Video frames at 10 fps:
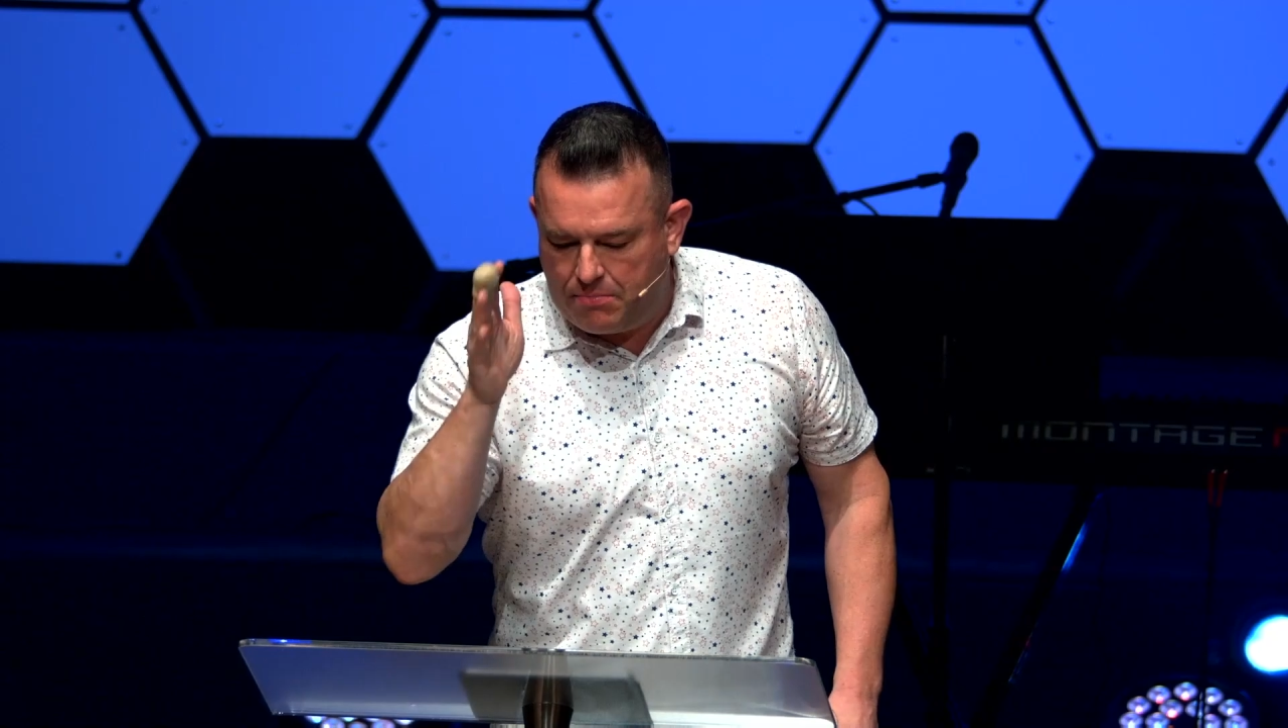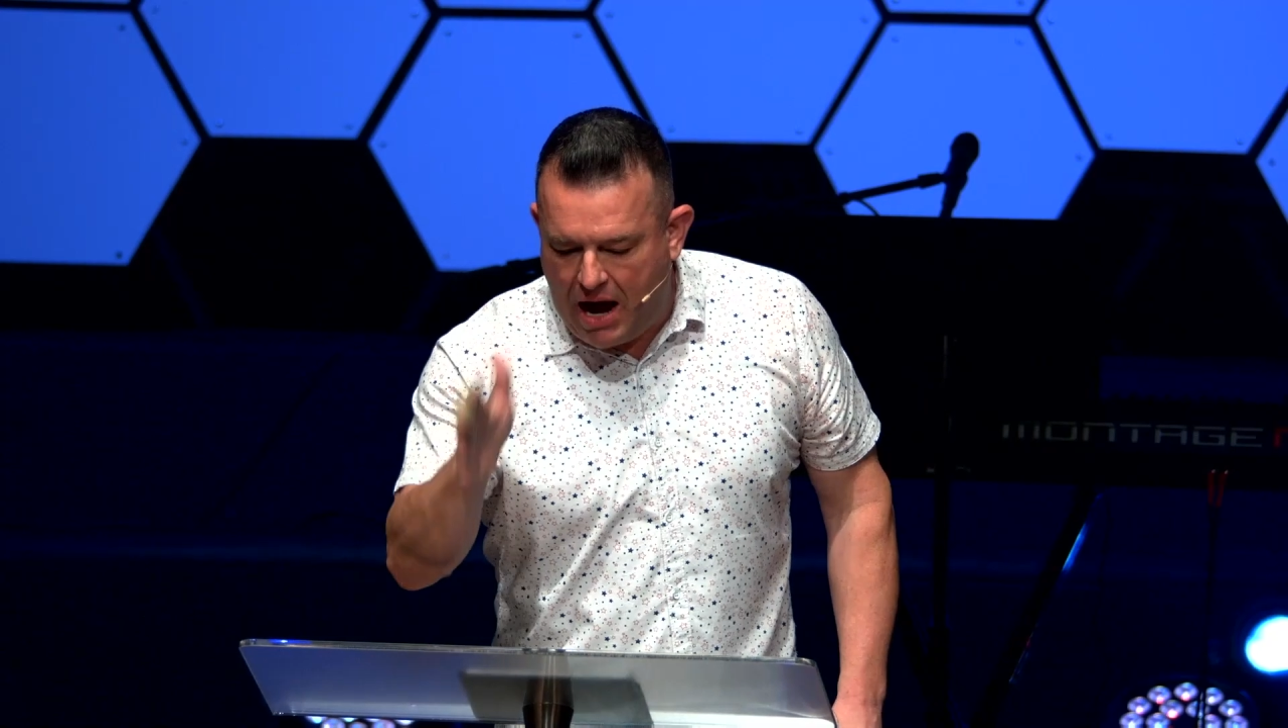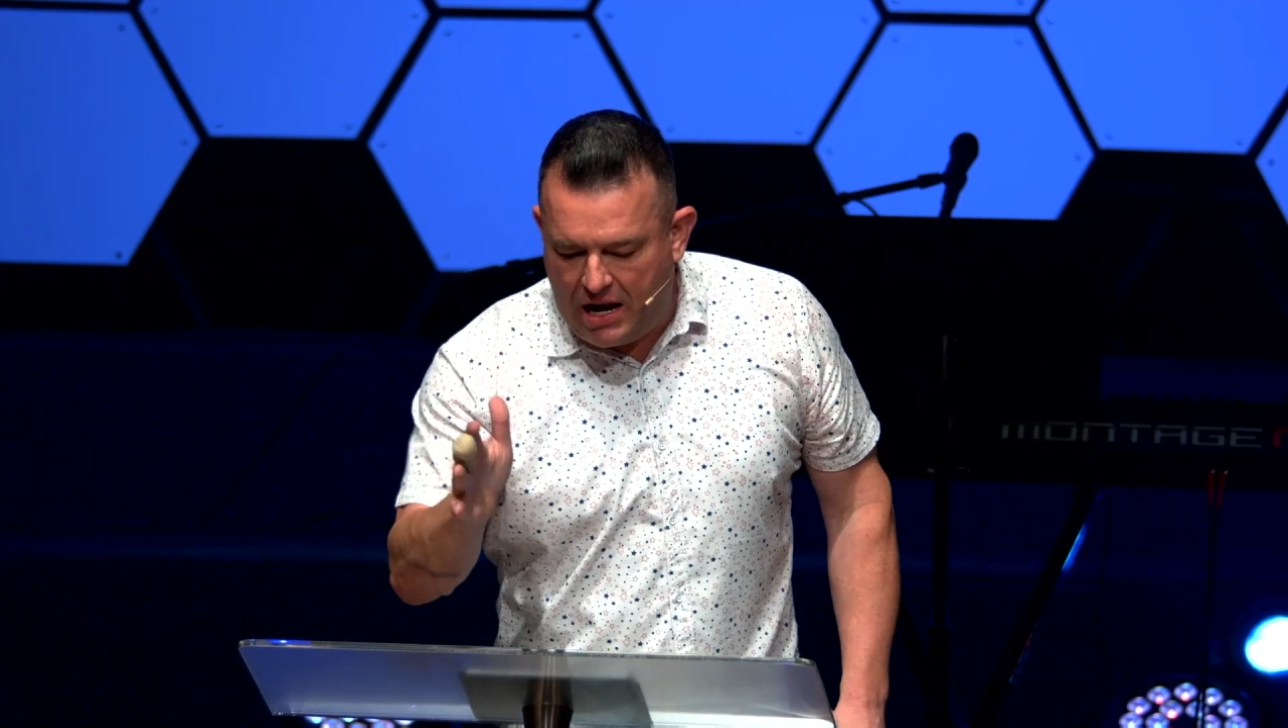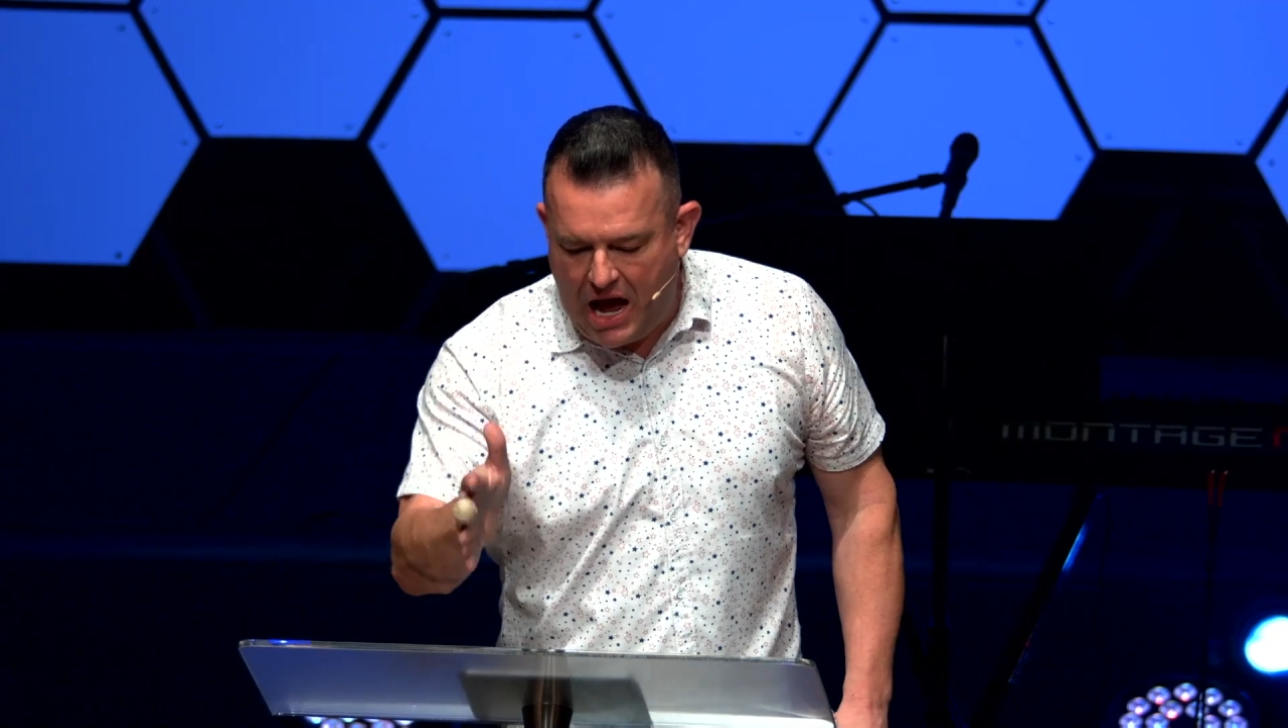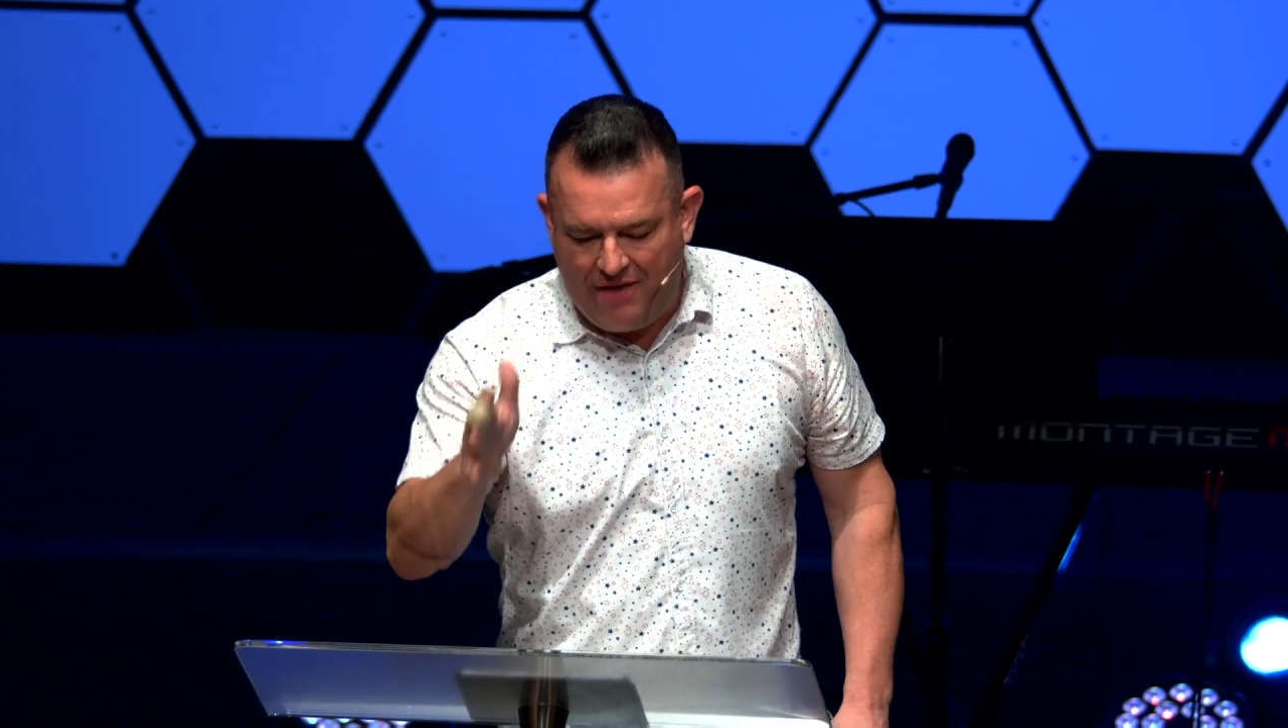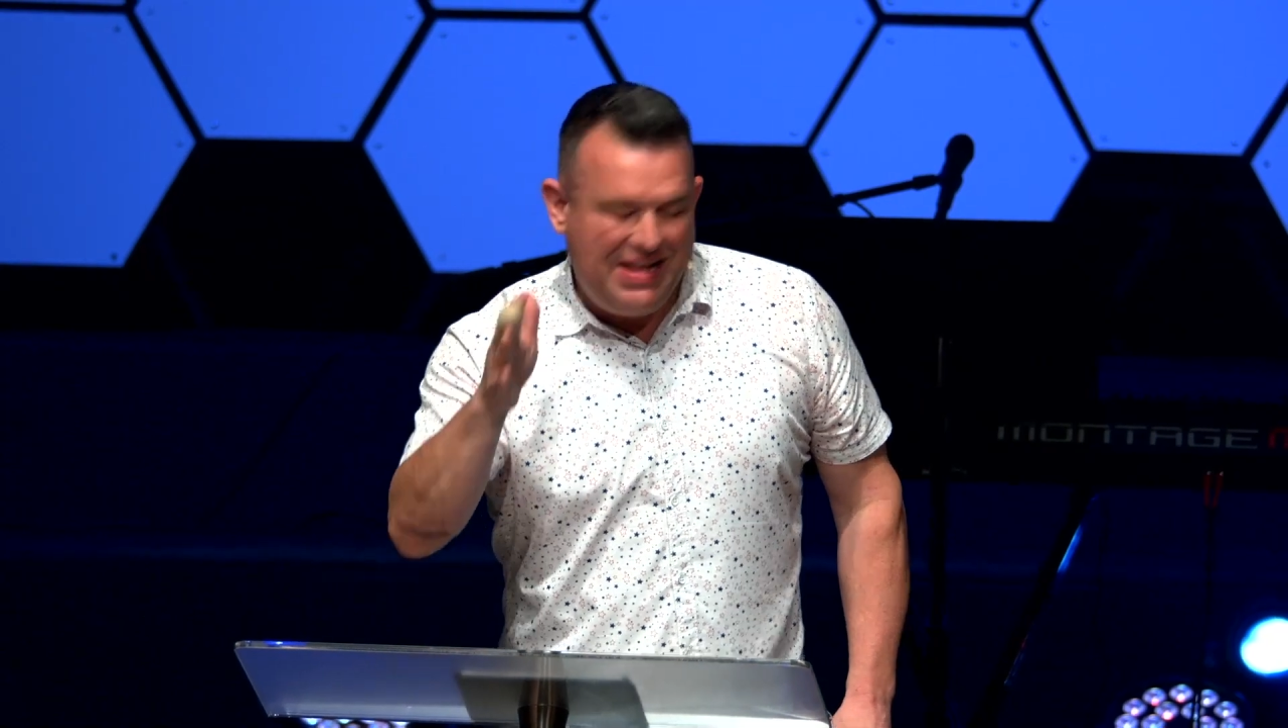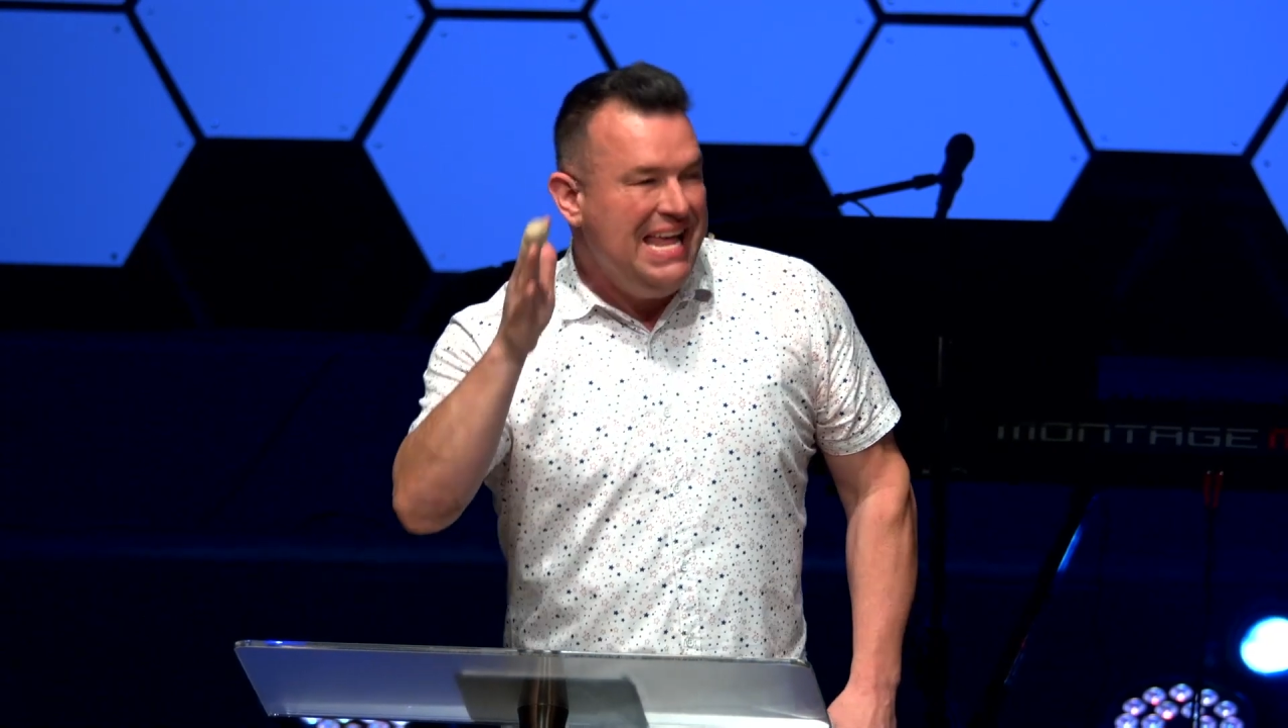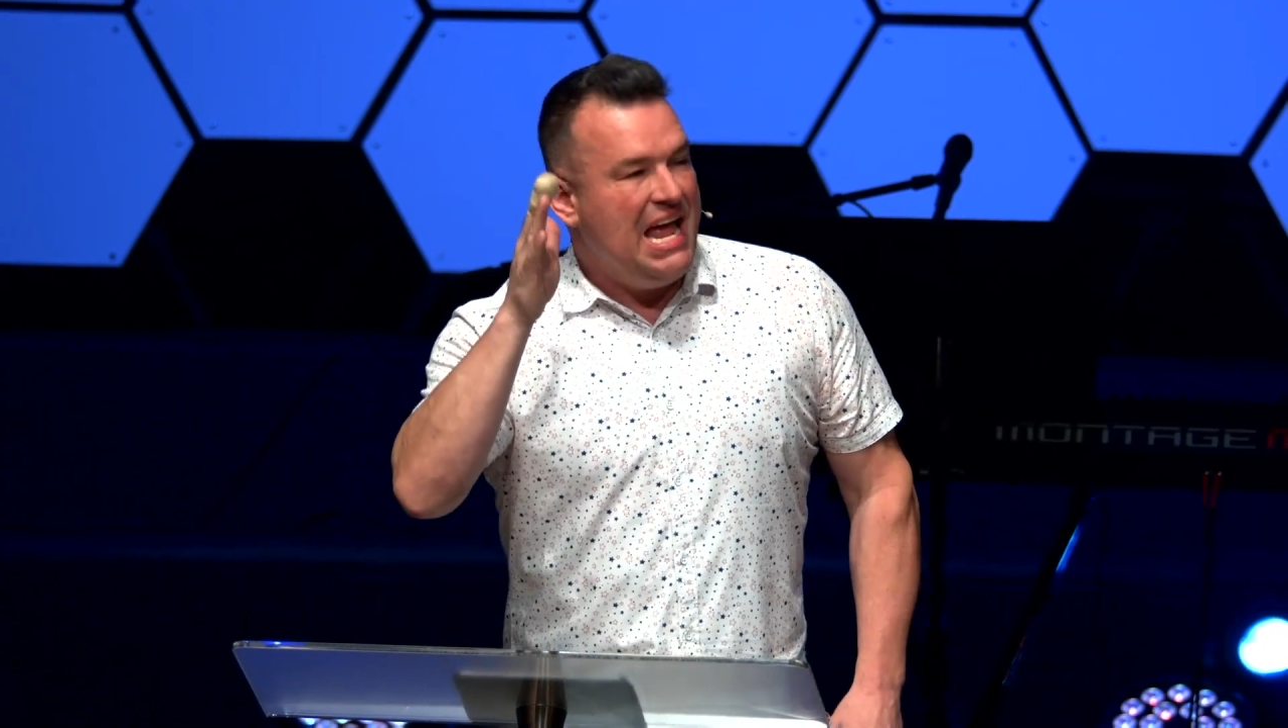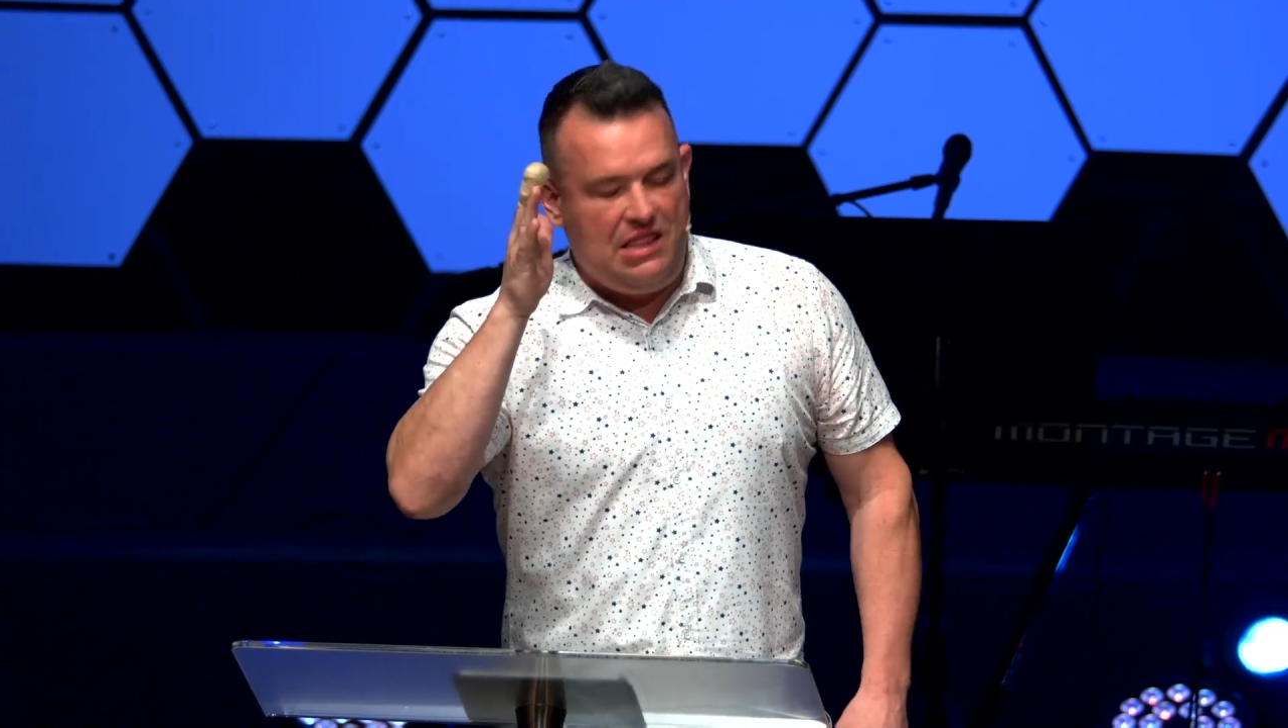in my life